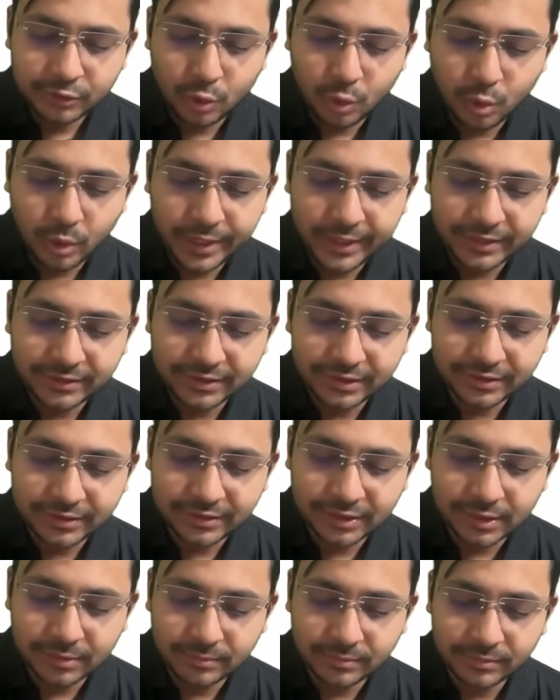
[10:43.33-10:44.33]
scoring
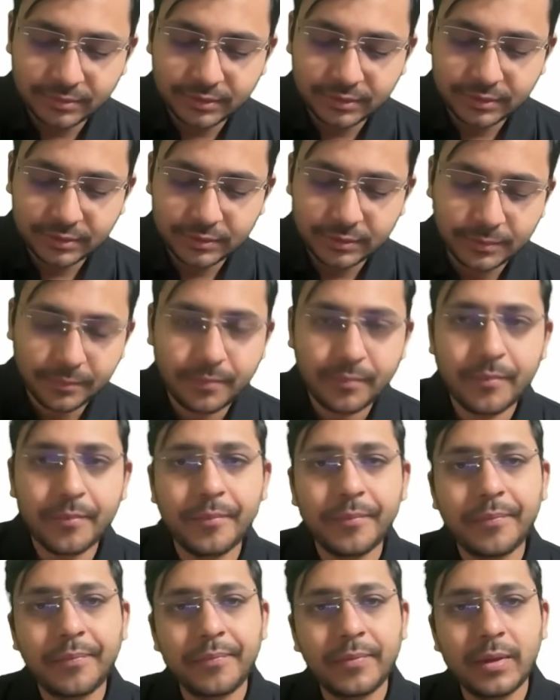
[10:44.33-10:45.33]
systems.
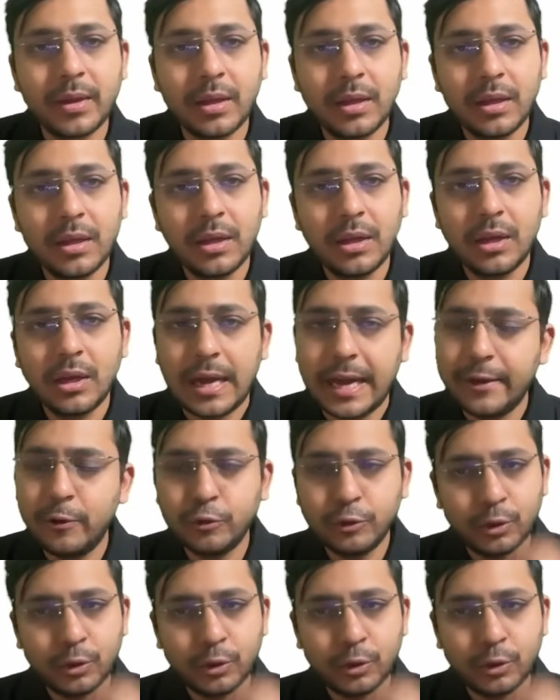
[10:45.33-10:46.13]
I